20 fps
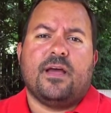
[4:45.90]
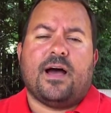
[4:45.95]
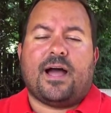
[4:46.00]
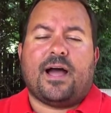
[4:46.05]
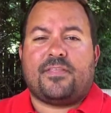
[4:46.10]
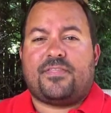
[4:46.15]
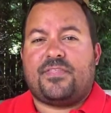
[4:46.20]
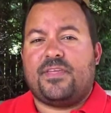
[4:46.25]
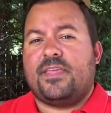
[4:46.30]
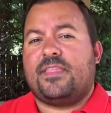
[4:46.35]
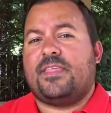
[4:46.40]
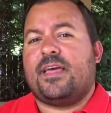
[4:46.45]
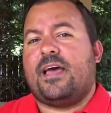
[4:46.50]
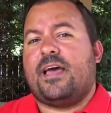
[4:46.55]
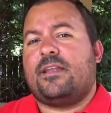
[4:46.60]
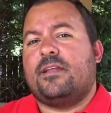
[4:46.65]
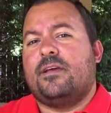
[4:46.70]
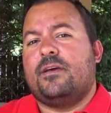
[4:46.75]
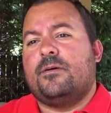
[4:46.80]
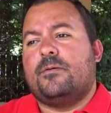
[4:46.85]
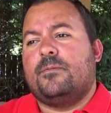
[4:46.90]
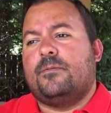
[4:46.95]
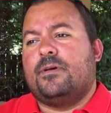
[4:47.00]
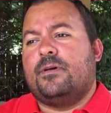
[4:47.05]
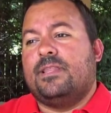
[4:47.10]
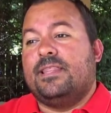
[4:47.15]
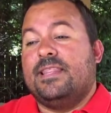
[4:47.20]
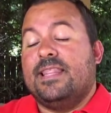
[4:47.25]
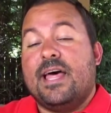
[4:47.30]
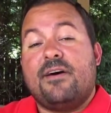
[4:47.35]
I think that
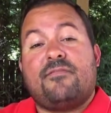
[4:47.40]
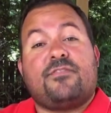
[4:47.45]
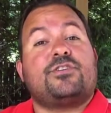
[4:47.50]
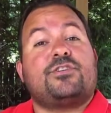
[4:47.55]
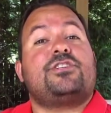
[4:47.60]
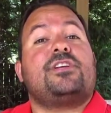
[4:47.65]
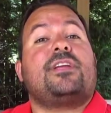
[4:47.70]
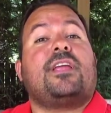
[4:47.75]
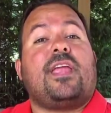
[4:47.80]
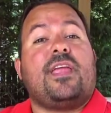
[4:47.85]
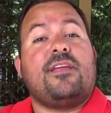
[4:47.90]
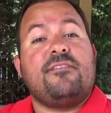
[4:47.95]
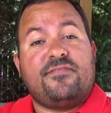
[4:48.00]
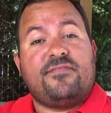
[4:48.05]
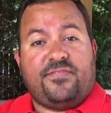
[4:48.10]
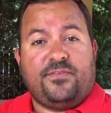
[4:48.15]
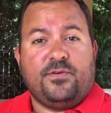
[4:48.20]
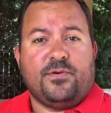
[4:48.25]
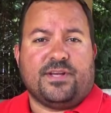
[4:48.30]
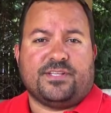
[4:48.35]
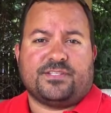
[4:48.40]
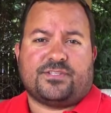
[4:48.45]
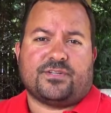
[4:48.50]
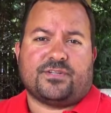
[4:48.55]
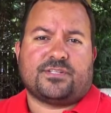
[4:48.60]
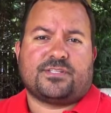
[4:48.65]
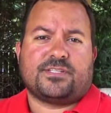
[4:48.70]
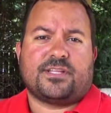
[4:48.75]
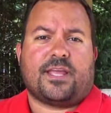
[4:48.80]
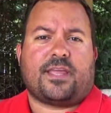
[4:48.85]
leveraging
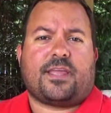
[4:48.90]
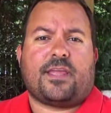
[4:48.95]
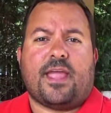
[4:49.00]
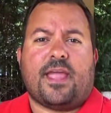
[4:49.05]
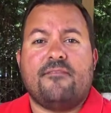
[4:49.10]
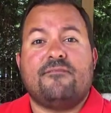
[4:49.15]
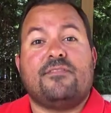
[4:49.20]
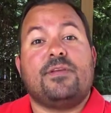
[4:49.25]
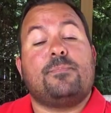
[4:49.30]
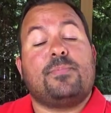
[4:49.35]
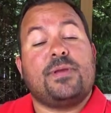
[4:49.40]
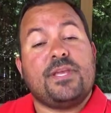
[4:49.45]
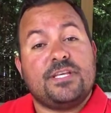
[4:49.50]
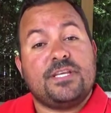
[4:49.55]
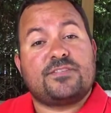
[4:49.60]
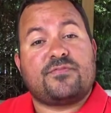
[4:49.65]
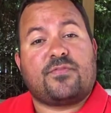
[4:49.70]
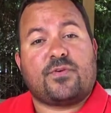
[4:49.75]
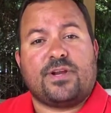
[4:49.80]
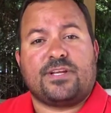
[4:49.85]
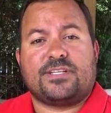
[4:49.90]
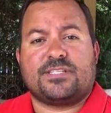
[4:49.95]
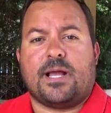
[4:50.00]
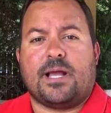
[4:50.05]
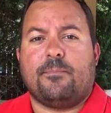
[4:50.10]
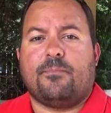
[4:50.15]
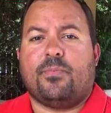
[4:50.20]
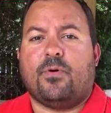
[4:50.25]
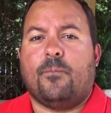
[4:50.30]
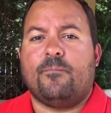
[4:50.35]
influencers like MVPs, for
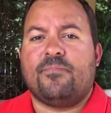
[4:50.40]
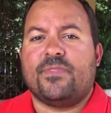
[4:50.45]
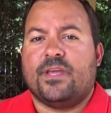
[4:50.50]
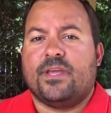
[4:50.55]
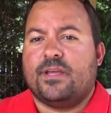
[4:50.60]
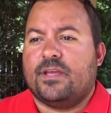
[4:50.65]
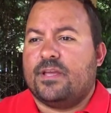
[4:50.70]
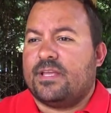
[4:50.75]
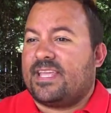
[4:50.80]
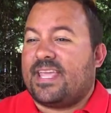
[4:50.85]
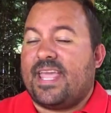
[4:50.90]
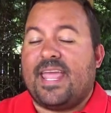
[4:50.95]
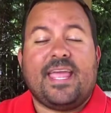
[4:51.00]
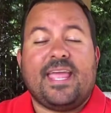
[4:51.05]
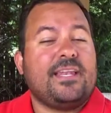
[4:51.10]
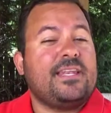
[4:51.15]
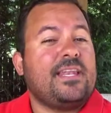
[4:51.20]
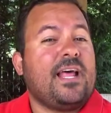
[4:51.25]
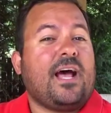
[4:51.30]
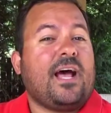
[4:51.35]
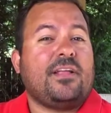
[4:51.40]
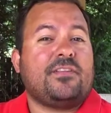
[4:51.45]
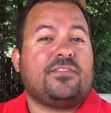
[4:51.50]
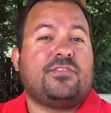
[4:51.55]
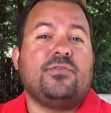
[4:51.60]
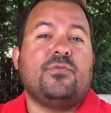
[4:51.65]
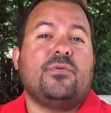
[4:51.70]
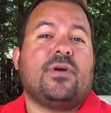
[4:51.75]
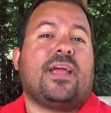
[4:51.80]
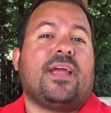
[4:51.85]
example, cannot
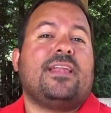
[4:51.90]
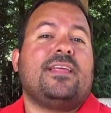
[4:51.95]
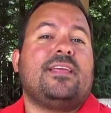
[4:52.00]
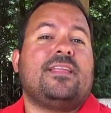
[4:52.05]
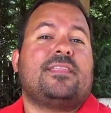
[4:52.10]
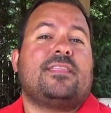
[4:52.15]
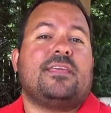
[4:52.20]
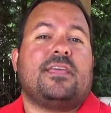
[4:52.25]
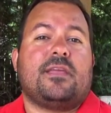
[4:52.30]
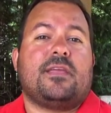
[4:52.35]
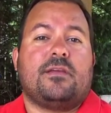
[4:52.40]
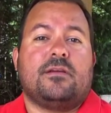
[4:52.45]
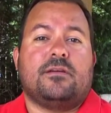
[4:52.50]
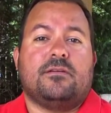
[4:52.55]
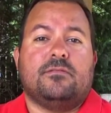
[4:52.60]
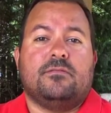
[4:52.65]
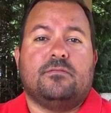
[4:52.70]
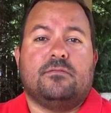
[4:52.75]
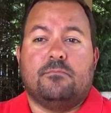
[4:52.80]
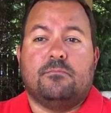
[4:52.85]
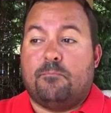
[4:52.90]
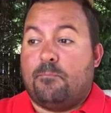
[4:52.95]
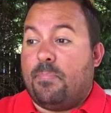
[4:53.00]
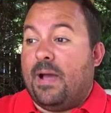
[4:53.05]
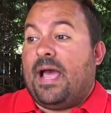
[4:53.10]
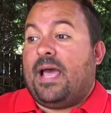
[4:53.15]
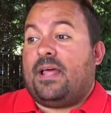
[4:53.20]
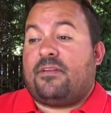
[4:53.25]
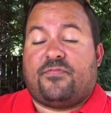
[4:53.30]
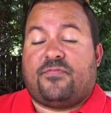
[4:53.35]
do anything
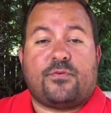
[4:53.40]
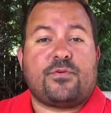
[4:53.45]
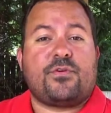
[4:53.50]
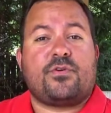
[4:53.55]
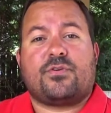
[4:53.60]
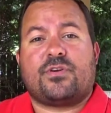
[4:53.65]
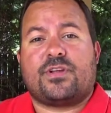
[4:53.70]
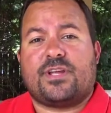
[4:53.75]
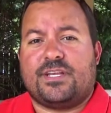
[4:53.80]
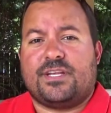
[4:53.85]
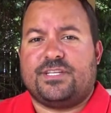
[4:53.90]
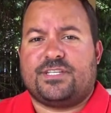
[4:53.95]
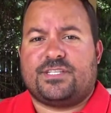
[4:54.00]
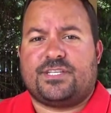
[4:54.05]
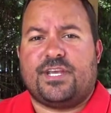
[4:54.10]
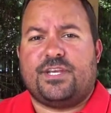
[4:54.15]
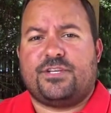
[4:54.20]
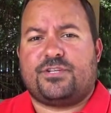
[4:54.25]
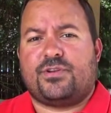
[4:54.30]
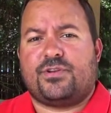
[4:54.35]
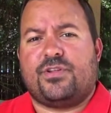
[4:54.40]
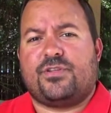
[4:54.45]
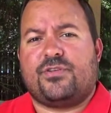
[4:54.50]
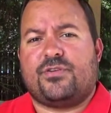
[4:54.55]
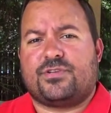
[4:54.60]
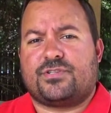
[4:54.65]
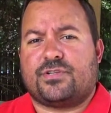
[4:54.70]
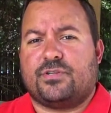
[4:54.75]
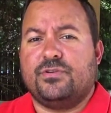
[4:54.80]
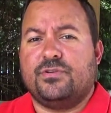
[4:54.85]
bad for your organization and
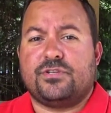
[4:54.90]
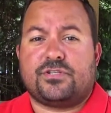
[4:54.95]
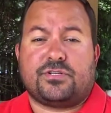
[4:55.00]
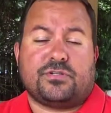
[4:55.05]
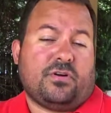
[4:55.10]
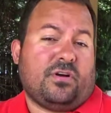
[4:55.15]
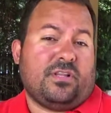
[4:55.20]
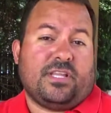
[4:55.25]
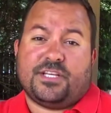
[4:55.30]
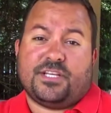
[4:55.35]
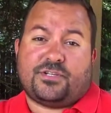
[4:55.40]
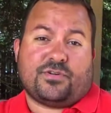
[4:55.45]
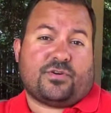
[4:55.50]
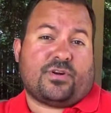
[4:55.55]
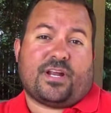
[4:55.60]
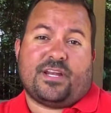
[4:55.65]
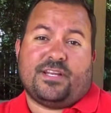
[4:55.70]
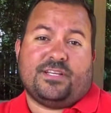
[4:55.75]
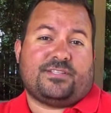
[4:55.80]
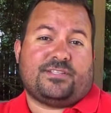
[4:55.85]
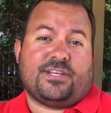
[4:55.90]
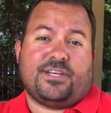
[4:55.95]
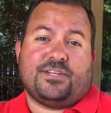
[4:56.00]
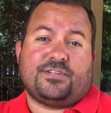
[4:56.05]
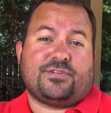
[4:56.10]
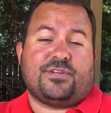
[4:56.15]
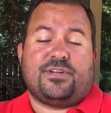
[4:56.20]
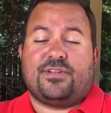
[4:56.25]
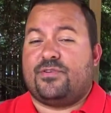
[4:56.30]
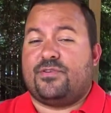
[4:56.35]
your solution, unless your
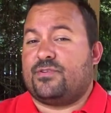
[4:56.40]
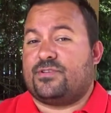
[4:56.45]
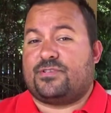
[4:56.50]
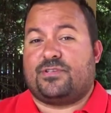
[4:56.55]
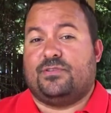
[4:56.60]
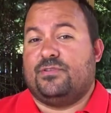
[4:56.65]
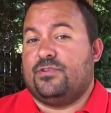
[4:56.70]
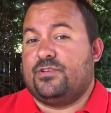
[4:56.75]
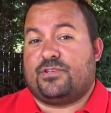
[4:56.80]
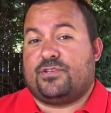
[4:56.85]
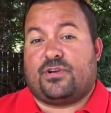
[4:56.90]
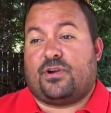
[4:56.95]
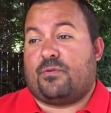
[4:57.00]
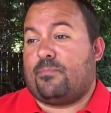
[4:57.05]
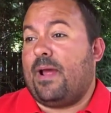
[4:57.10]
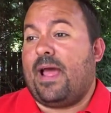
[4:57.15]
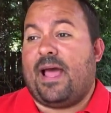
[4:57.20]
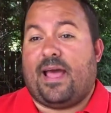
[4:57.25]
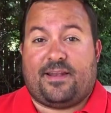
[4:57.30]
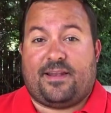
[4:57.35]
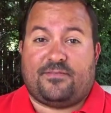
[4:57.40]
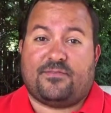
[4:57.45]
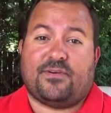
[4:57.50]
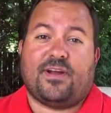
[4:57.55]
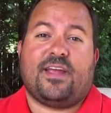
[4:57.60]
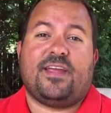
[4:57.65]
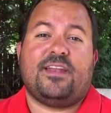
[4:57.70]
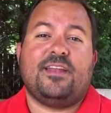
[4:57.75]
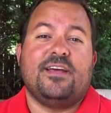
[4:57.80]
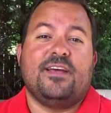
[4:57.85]
organization and your solution are bad,
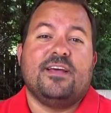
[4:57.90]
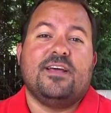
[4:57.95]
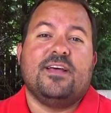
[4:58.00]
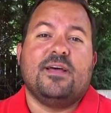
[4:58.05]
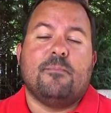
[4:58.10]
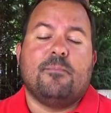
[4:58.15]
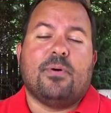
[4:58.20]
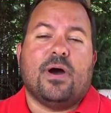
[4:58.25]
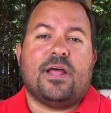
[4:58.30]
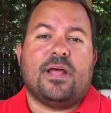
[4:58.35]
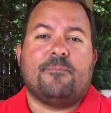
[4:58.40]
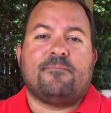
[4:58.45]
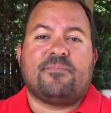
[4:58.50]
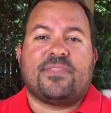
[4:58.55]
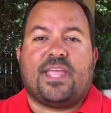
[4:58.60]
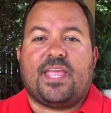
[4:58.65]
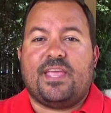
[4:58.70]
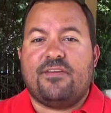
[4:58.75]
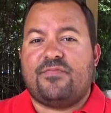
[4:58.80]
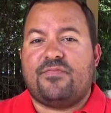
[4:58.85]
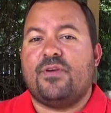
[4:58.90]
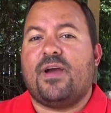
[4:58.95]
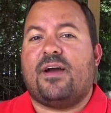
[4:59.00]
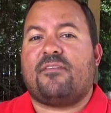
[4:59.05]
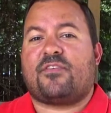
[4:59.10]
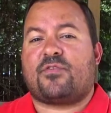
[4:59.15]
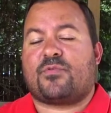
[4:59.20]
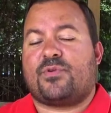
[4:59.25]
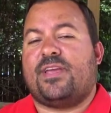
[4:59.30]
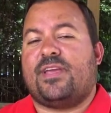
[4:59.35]
right? But if you
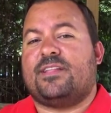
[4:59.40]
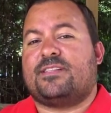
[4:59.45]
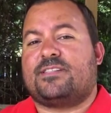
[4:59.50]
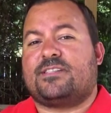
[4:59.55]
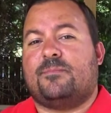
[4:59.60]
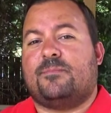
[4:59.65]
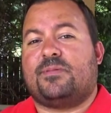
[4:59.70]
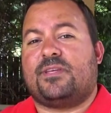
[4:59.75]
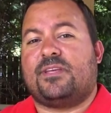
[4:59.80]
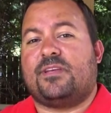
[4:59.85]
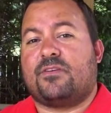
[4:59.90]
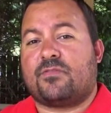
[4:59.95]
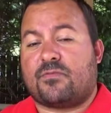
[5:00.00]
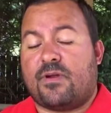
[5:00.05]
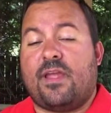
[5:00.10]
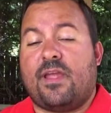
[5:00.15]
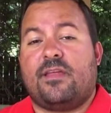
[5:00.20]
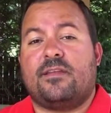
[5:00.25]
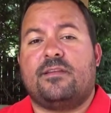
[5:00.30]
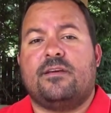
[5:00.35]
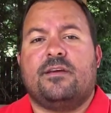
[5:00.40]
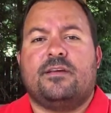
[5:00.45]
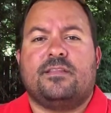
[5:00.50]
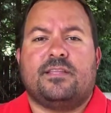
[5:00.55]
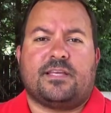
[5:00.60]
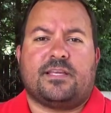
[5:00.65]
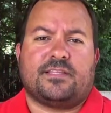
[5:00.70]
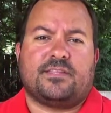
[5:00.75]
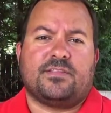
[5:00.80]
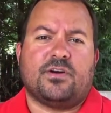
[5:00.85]
have created something great,
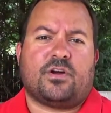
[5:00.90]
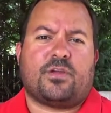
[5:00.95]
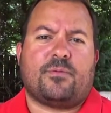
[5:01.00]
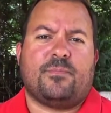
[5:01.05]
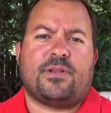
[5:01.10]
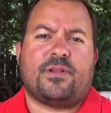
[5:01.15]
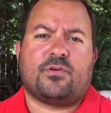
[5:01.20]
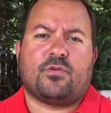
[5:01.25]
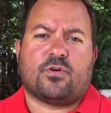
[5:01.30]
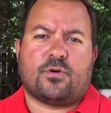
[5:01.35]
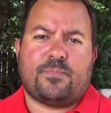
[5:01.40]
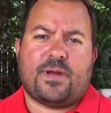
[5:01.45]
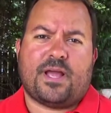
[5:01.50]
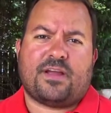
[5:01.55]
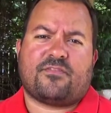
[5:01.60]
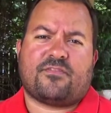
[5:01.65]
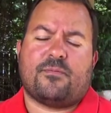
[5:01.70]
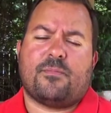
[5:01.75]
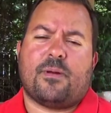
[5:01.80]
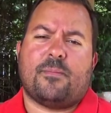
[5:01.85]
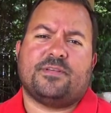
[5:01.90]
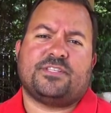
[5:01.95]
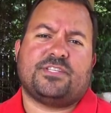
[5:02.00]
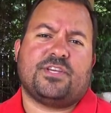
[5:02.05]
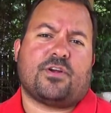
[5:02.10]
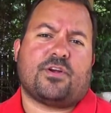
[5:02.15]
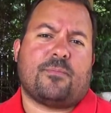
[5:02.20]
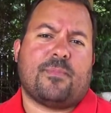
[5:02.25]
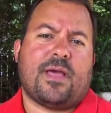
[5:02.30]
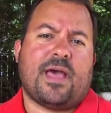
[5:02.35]
like Document Core Pack from
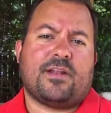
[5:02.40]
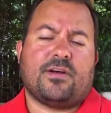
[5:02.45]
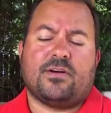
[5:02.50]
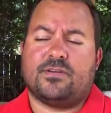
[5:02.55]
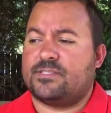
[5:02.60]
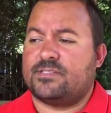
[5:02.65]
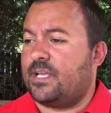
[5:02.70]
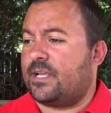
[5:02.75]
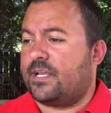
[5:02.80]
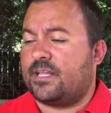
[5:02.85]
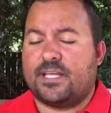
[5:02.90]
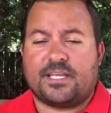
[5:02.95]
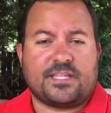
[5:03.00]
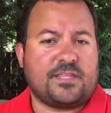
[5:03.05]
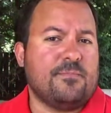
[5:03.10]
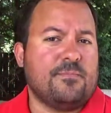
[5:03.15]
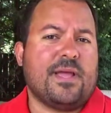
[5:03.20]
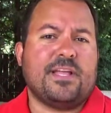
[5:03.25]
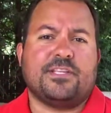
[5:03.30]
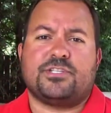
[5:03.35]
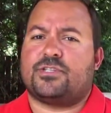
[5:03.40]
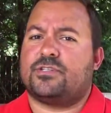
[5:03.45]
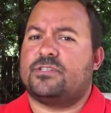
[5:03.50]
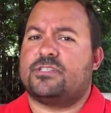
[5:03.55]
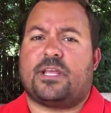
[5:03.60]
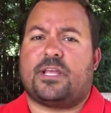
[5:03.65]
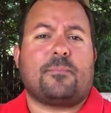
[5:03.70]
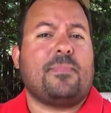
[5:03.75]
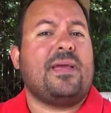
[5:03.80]
MSCRM add-ons, like Click Dimensions, like